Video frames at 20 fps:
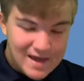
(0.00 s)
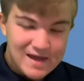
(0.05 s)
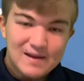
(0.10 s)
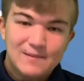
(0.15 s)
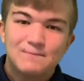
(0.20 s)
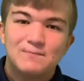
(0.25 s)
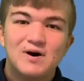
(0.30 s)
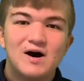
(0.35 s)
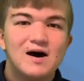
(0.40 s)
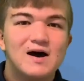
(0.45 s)

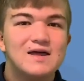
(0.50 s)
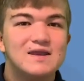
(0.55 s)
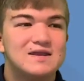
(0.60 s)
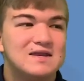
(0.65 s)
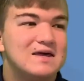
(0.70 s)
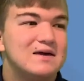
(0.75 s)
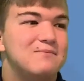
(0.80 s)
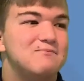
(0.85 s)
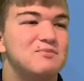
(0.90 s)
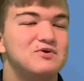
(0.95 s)
But
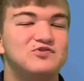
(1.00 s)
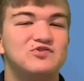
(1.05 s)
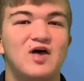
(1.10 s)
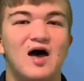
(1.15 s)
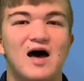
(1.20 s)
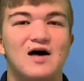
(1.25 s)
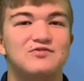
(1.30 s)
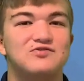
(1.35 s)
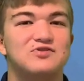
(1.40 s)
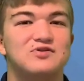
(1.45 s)

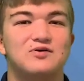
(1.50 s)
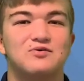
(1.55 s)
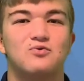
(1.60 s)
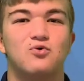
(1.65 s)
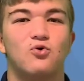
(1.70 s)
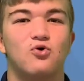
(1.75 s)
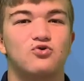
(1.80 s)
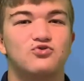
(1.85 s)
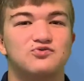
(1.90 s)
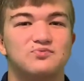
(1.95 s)
besides, of
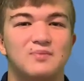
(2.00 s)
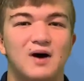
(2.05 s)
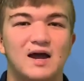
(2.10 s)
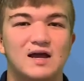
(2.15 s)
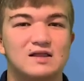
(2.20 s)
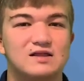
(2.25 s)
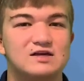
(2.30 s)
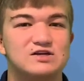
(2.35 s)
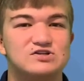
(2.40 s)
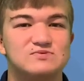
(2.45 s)
course, Mike
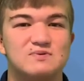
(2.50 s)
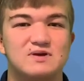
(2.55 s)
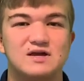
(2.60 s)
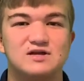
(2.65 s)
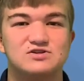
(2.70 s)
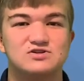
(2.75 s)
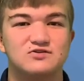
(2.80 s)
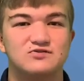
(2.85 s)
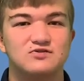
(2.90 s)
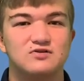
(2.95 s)
Leach
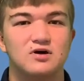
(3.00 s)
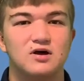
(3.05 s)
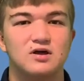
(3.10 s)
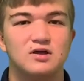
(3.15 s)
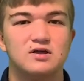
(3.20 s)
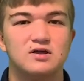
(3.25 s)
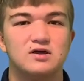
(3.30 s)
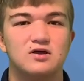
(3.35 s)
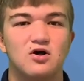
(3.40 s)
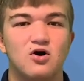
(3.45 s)
being just
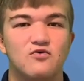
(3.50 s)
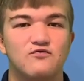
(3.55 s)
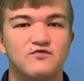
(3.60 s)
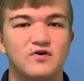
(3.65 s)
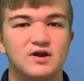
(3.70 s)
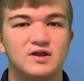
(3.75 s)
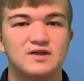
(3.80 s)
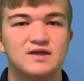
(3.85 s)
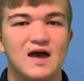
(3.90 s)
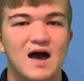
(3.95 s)
a
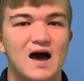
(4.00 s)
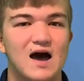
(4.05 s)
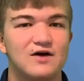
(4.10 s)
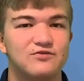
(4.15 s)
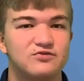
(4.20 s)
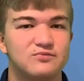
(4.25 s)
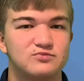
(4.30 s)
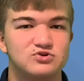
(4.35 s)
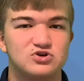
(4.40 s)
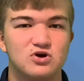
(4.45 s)
funny guy,
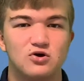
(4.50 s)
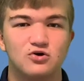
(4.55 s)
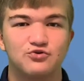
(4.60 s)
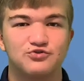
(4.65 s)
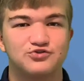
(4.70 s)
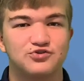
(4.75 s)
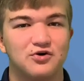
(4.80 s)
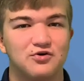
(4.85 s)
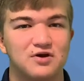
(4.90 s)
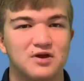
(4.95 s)
some jokes
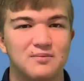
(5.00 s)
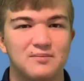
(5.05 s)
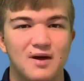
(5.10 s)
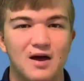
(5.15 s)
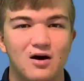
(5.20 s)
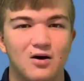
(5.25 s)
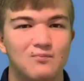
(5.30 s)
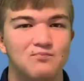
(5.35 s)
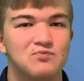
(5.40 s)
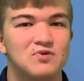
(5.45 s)
talking
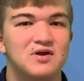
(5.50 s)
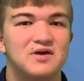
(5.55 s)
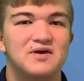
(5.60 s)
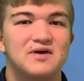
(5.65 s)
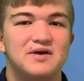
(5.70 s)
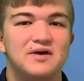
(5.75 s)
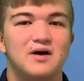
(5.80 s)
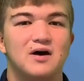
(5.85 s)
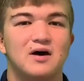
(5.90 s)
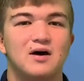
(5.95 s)
about
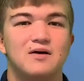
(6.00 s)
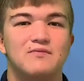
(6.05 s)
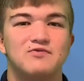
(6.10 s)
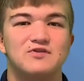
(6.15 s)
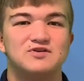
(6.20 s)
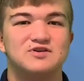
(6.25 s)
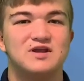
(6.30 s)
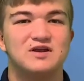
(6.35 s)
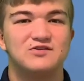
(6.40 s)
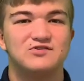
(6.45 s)
the
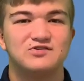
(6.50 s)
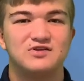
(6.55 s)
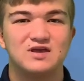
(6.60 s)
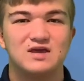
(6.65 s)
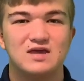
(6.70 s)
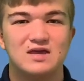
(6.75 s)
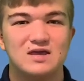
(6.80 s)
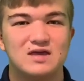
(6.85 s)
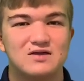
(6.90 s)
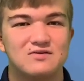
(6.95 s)

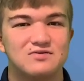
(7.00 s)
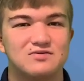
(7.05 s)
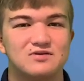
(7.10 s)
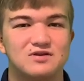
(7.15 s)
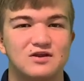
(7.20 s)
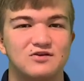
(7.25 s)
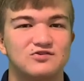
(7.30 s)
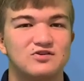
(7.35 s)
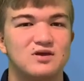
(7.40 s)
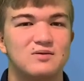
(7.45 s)
Tennessee
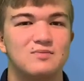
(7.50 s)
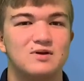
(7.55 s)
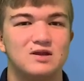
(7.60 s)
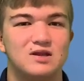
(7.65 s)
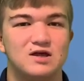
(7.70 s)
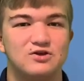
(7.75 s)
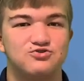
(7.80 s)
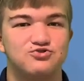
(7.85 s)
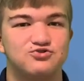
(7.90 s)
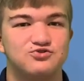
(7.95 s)
being
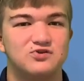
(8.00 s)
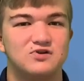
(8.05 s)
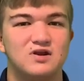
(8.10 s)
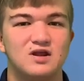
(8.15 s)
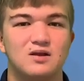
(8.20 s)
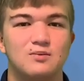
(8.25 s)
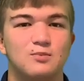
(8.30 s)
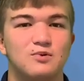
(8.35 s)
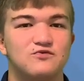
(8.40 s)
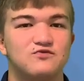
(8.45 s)
interested in
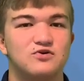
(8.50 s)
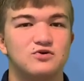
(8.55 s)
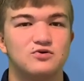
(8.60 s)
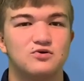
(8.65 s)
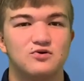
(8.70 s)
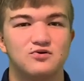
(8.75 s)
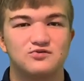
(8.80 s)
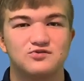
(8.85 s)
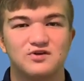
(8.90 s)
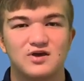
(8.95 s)
him a few
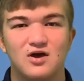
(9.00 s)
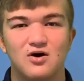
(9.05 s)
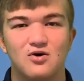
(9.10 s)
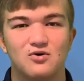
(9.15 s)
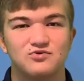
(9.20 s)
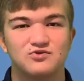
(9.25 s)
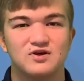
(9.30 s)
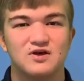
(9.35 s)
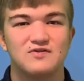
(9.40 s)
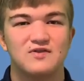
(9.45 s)
years ago
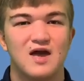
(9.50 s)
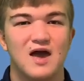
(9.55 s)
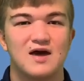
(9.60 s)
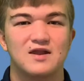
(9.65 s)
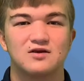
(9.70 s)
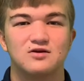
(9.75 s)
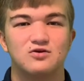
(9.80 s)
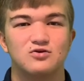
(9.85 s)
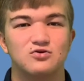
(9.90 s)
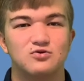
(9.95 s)
and said they had
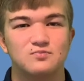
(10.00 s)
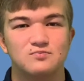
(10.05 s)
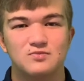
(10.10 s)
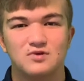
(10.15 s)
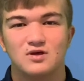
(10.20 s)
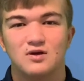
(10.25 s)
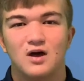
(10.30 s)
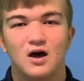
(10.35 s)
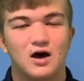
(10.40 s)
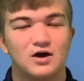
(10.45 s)

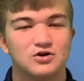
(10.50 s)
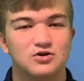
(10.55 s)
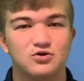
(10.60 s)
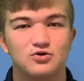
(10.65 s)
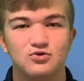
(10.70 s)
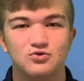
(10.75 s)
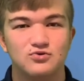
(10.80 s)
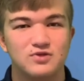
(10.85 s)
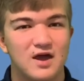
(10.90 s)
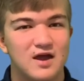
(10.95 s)
a
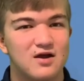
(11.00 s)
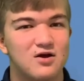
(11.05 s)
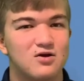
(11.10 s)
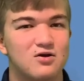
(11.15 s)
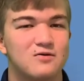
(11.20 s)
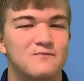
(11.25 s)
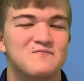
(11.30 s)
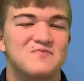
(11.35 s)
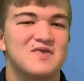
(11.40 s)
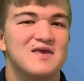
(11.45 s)
coup
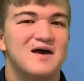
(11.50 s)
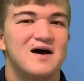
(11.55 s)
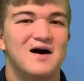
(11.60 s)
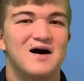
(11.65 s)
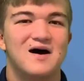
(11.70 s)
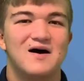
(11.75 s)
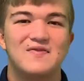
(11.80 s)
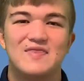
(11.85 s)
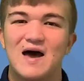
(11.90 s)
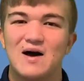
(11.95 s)
there.
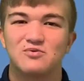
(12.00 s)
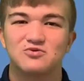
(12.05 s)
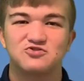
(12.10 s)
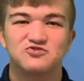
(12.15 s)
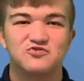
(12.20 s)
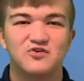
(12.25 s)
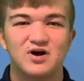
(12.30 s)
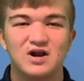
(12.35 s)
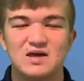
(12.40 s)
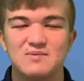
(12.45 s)
That was
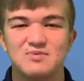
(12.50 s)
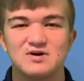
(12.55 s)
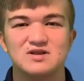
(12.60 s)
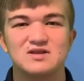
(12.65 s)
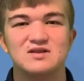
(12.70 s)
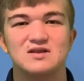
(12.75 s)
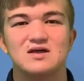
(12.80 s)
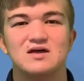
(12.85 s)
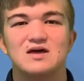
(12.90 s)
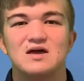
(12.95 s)
funny,
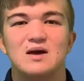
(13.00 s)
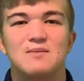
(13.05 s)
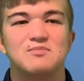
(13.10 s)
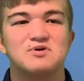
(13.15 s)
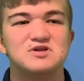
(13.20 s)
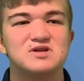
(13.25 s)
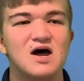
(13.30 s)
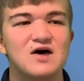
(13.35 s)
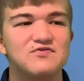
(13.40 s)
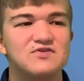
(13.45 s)
but
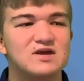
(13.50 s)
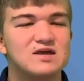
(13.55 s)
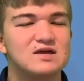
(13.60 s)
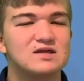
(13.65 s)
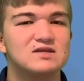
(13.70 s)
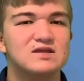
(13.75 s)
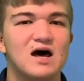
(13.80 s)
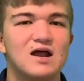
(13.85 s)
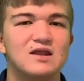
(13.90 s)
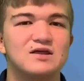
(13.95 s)
not
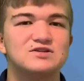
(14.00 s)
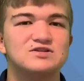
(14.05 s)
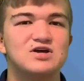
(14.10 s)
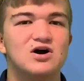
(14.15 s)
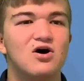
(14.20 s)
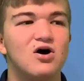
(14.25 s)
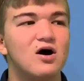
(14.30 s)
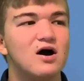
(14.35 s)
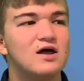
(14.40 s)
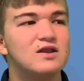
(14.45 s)
a
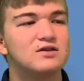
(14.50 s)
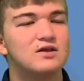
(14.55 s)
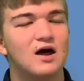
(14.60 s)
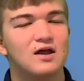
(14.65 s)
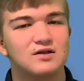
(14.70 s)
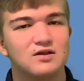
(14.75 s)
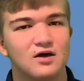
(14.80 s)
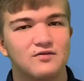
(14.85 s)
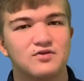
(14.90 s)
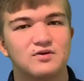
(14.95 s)

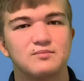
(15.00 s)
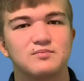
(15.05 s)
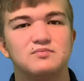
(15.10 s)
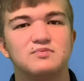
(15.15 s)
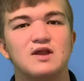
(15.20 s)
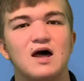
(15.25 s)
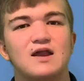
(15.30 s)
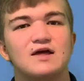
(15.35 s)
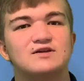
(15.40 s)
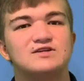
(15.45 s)

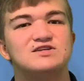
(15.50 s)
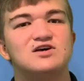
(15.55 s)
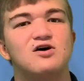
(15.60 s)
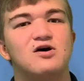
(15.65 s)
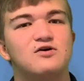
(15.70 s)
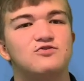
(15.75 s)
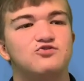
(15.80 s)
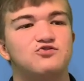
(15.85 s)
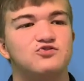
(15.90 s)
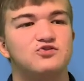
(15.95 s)

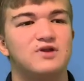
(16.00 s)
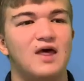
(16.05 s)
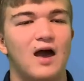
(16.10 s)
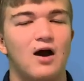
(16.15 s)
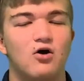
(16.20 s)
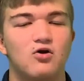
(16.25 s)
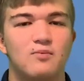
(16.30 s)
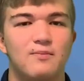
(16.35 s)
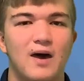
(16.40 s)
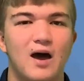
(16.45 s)
ton stood
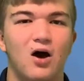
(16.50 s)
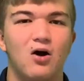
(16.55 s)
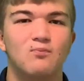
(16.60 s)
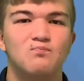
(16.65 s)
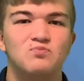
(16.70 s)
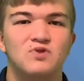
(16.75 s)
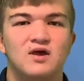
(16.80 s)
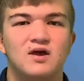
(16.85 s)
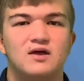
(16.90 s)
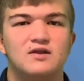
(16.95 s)
out
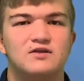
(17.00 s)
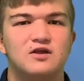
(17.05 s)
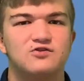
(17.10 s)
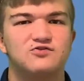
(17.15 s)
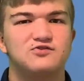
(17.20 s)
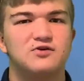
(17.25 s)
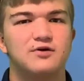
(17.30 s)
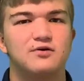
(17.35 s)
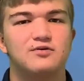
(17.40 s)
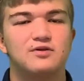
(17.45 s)
about
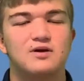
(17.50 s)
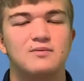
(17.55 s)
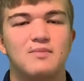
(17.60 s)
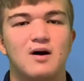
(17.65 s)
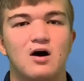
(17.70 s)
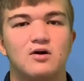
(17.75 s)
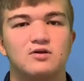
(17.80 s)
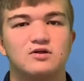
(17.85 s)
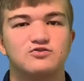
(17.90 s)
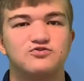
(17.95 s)
necessarily
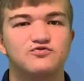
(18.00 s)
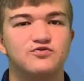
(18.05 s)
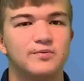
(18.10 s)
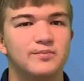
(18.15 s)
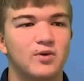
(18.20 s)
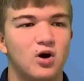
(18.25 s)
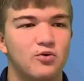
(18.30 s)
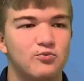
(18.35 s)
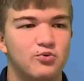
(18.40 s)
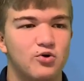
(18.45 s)
about his
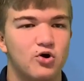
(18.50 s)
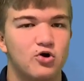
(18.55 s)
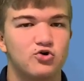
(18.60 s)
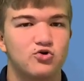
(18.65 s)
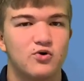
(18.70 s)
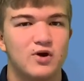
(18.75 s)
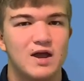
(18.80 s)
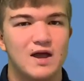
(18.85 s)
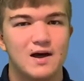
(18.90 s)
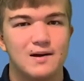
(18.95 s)
football
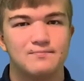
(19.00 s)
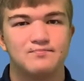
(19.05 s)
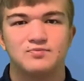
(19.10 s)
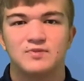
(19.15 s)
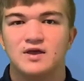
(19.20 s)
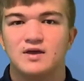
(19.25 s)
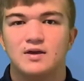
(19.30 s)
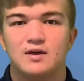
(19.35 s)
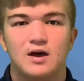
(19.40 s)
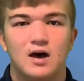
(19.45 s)
program.
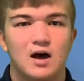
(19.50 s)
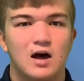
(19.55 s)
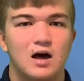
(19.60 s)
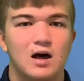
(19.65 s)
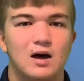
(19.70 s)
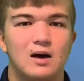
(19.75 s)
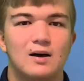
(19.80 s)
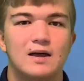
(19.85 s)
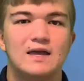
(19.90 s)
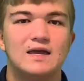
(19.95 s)

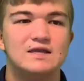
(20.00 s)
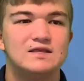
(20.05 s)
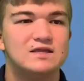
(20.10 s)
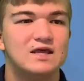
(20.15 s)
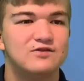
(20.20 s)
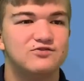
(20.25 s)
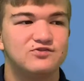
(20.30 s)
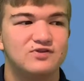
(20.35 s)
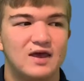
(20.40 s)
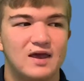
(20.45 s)
He
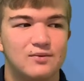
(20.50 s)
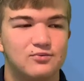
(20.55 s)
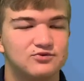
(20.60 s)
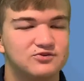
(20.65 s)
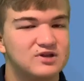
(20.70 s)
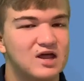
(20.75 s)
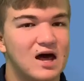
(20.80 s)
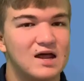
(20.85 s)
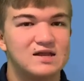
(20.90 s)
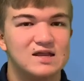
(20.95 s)
did say he was
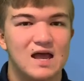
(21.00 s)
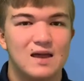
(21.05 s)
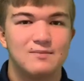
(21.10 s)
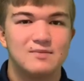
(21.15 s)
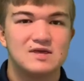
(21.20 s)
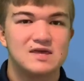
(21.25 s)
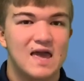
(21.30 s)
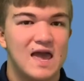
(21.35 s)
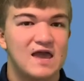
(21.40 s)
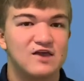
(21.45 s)
not
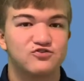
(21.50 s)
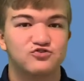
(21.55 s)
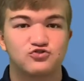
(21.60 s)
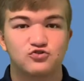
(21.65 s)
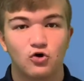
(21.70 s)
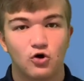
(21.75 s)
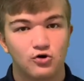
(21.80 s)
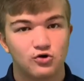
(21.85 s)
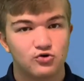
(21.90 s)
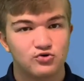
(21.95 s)
naming a
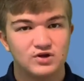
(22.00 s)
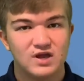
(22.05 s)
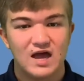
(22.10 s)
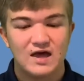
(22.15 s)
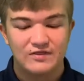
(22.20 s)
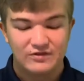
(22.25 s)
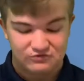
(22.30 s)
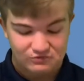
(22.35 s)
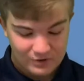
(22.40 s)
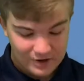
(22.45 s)
starter
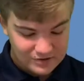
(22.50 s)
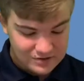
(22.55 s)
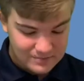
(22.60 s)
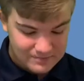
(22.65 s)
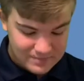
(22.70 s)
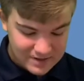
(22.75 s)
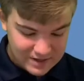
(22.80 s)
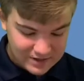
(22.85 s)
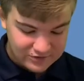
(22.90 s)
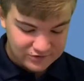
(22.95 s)
yet. That's probably the
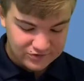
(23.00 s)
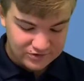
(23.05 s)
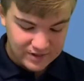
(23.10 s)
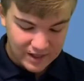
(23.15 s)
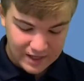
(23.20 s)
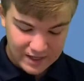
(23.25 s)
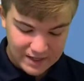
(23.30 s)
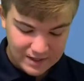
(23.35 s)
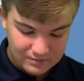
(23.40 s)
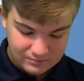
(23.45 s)
biggest
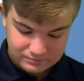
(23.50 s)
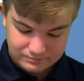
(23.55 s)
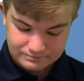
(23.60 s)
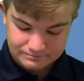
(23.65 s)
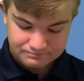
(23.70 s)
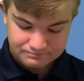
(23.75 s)
thing